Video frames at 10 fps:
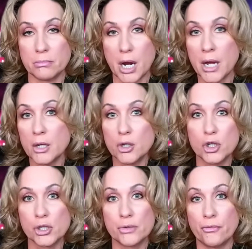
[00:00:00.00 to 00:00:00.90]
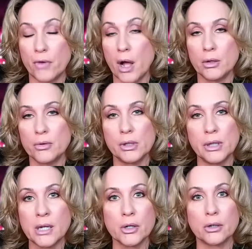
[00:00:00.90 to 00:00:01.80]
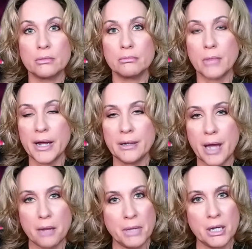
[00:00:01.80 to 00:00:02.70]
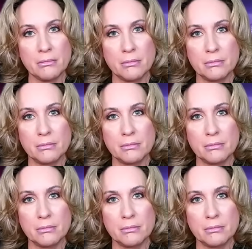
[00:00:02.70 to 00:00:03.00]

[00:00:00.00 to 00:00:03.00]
right? You just follow the leader, right, Yetman?